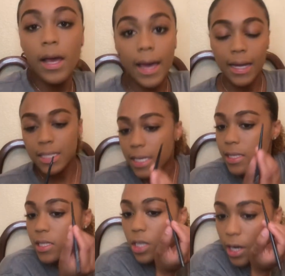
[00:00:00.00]
And I
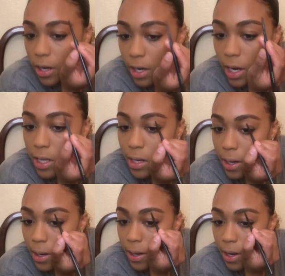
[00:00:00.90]
take the darker
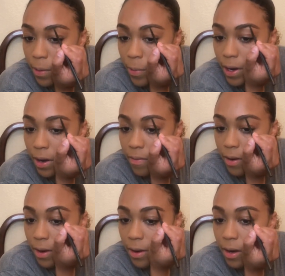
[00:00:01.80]
color, and
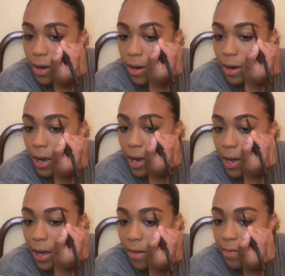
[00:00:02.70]
wherever I
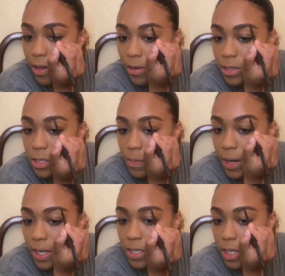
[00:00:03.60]
have those
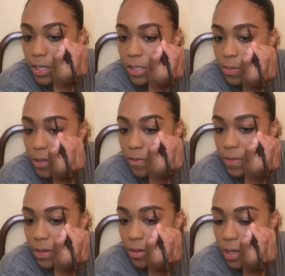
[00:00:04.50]
spots that need to be
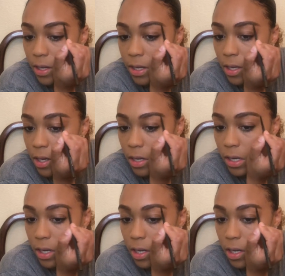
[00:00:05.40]
filled in,